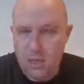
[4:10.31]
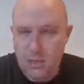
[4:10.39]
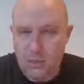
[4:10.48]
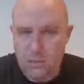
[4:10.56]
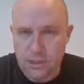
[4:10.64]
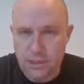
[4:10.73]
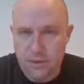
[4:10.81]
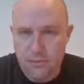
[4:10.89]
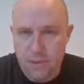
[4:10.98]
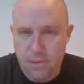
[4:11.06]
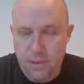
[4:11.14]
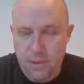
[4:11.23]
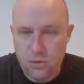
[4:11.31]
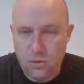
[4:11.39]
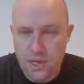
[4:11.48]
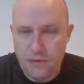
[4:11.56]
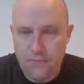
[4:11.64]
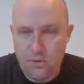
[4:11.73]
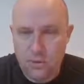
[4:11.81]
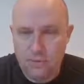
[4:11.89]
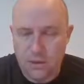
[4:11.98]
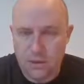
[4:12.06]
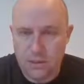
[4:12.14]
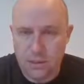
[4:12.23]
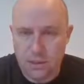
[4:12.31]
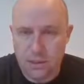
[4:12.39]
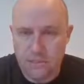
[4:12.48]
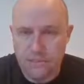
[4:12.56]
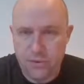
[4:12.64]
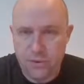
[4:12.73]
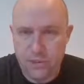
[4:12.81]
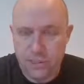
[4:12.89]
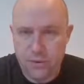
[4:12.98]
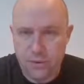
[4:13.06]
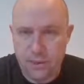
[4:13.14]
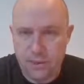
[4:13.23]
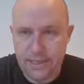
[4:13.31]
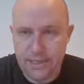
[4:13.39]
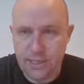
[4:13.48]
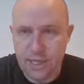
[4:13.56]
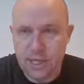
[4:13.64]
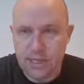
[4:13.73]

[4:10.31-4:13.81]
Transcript: So certainly remember the HOI and VUX for horizontal and vertical lines.